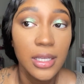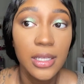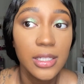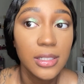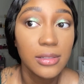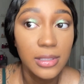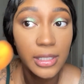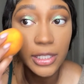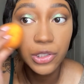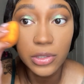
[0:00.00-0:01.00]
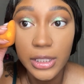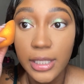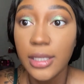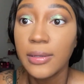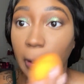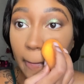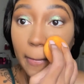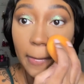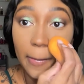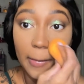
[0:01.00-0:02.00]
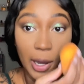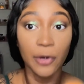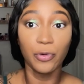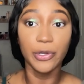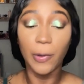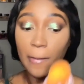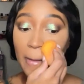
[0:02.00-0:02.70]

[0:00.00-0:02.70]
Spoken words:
It is literally unreal.